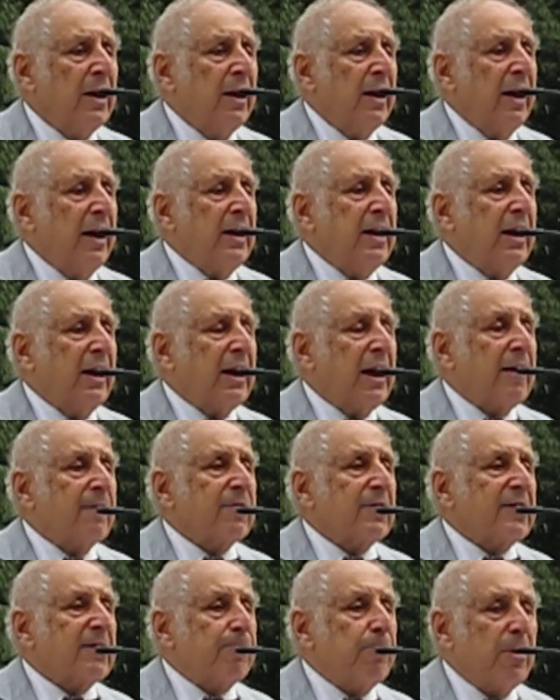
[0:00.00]
And he gave
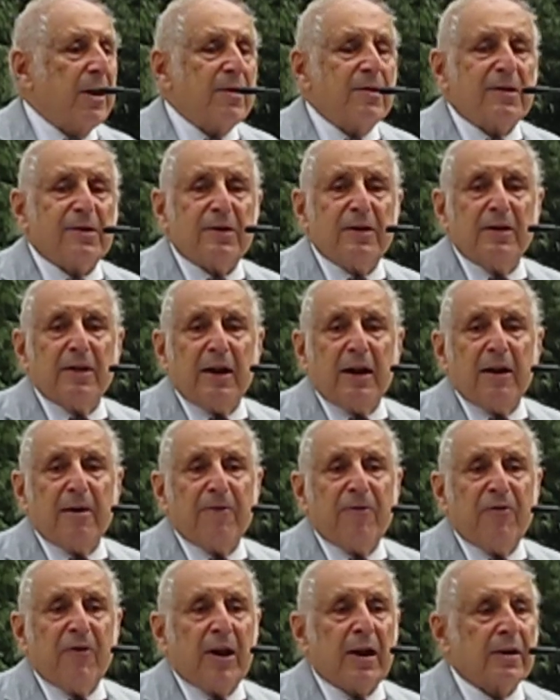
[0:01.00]
a speech to that
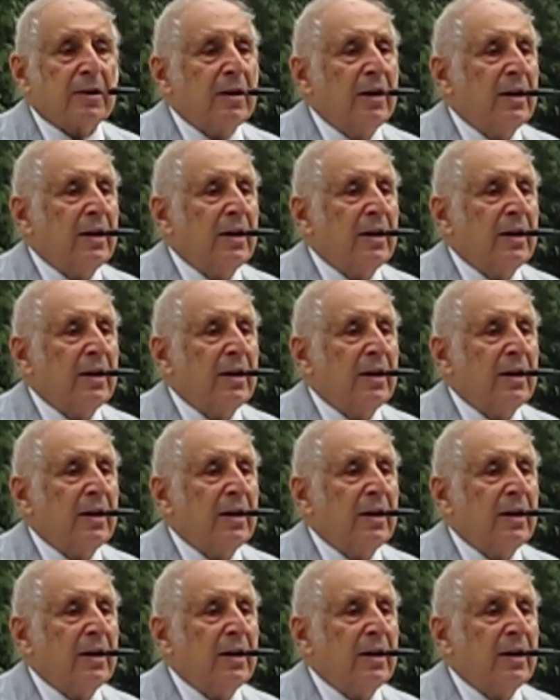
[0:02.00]
effect